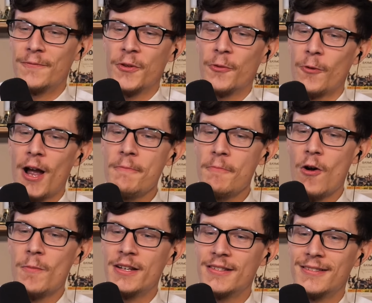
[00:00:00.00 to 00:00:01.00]
for the right
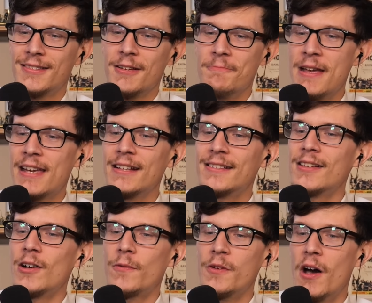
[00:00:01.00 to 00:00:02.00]
moment to make
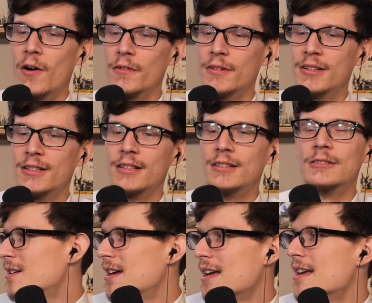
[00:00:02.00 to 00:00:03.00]
itself known.
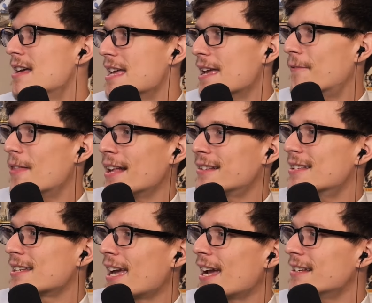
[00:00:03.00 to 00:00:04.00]
If that's
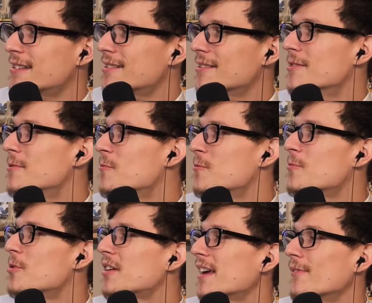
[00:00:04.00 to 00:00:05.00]
the case,
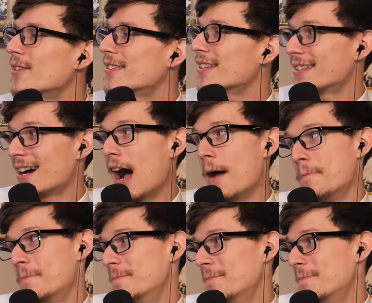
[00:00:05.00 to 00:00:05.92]
we'll give it the time.